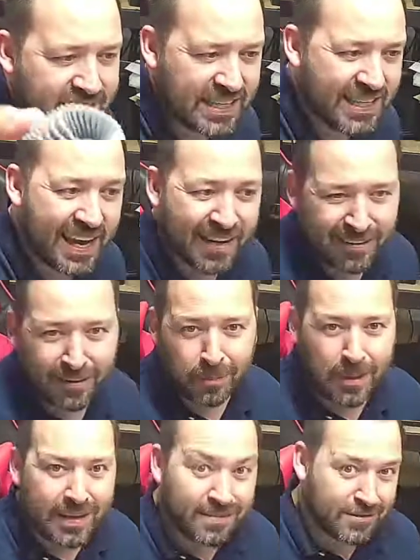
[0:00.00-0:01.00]
that a little
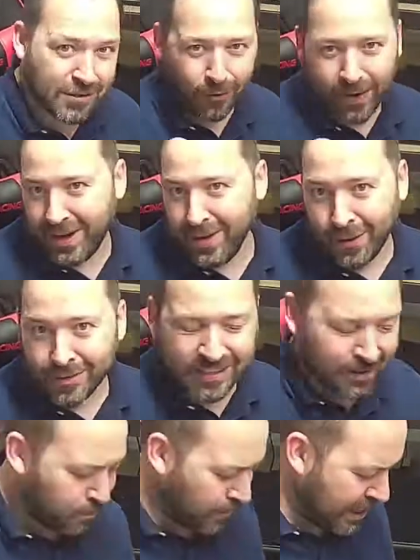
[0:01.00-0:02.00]
bit, so I know it's
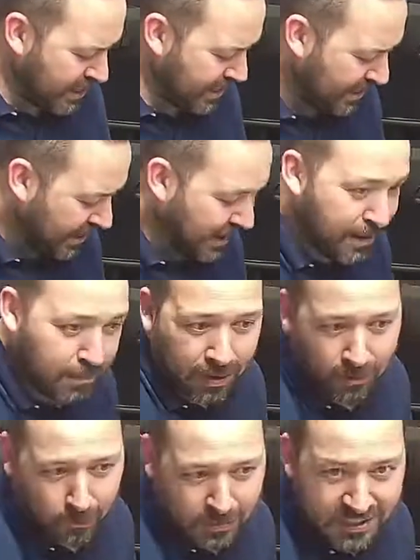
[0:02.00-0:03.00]
gonna break,
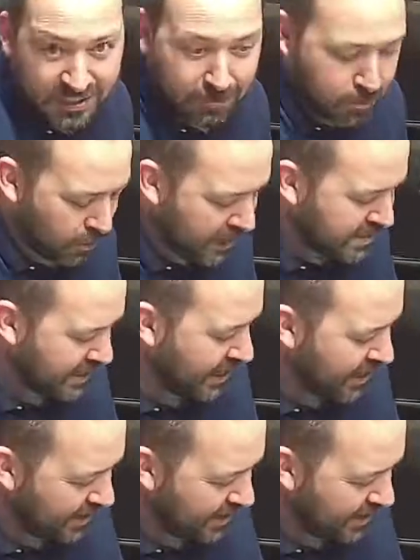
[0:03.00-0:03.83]
but we'll see if it breaks again,